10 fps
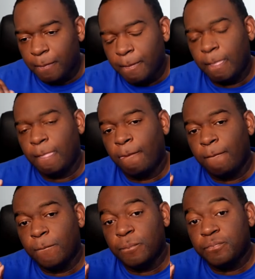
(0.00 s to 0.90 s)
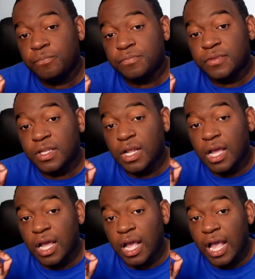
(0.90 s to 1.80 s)

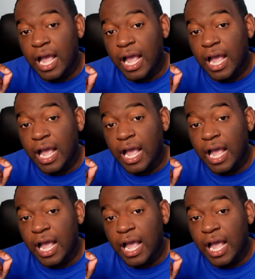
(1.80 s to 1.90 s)
(no one is talking)